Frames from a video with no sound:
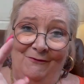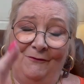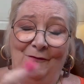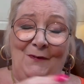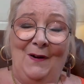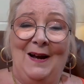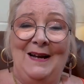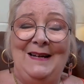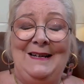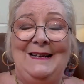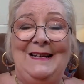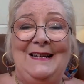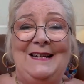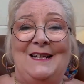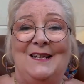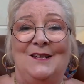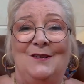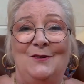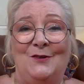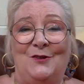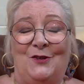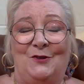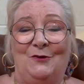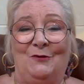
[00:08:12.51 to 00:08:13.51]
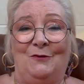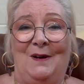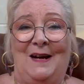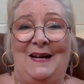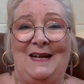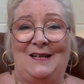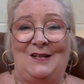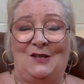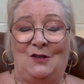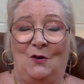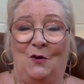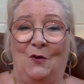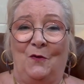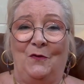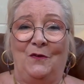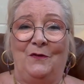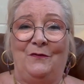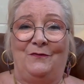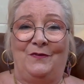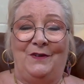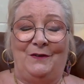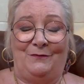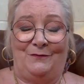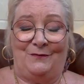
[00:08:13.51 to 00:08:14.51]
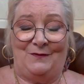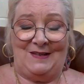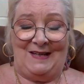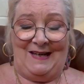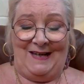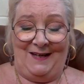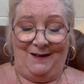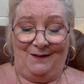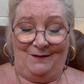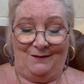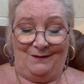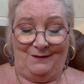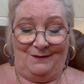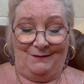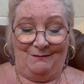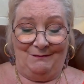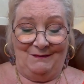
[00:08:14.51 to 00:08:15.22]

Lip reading: finally goes direct on the 15th.